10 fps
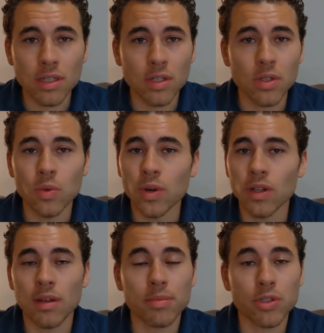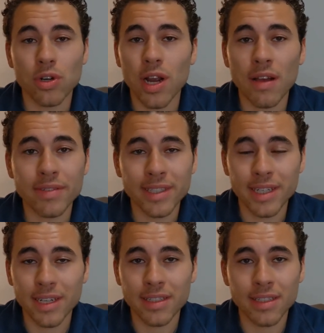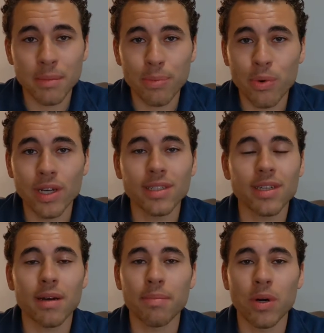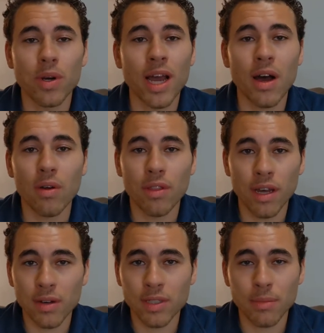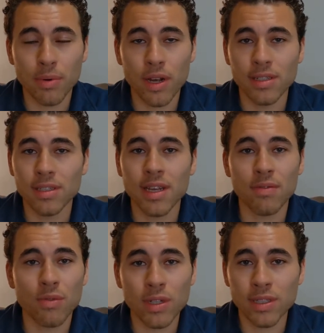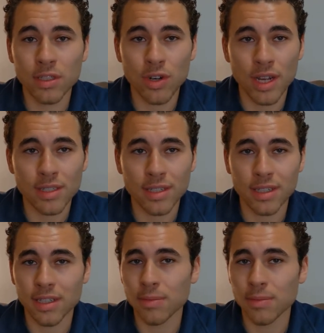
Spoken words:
you will, I'm sure, have seen at some point about how the housing prices have risen drastically,